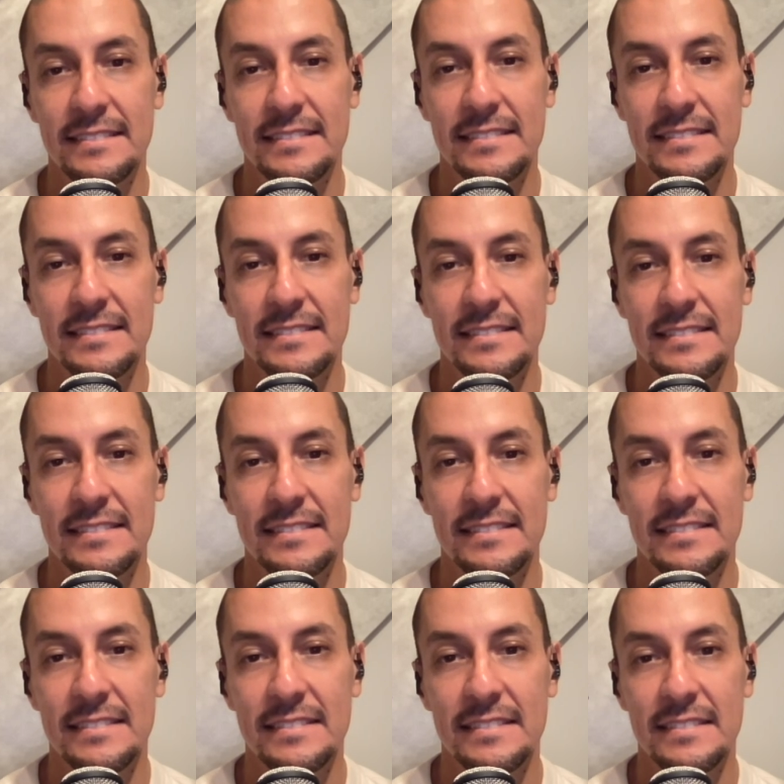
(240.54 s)

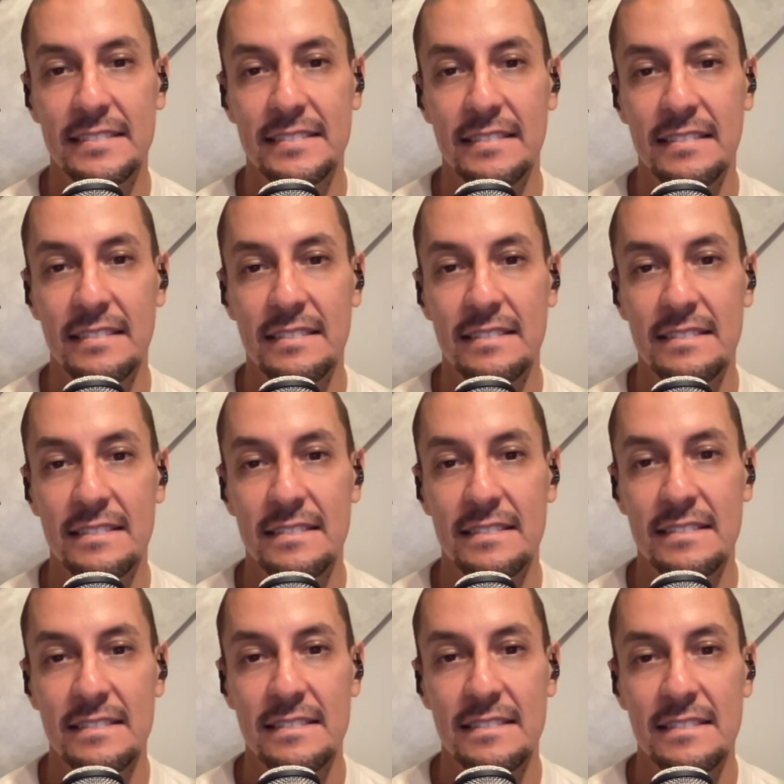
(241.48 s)

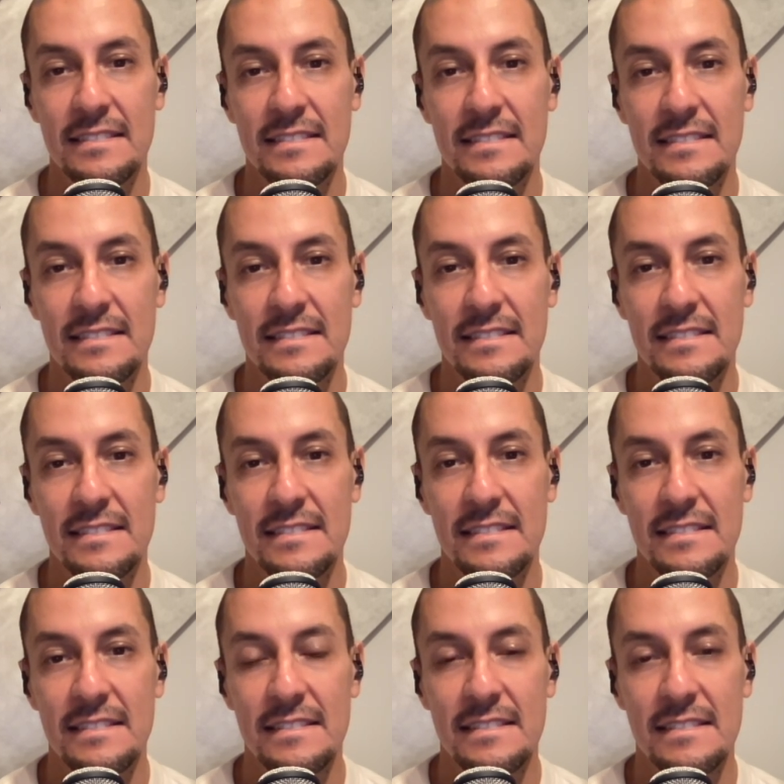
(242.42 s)

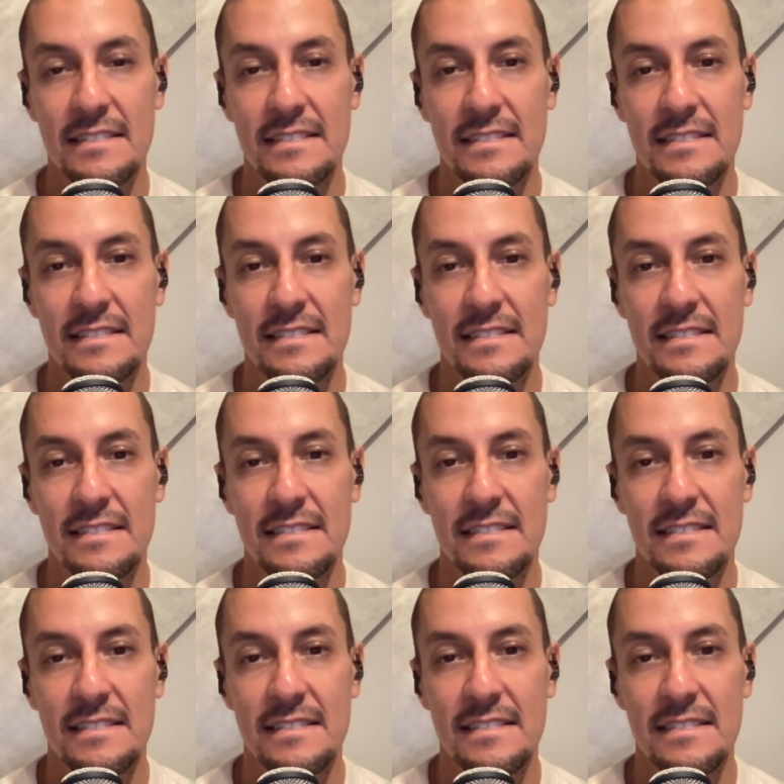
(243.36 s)
This person isn't speaking.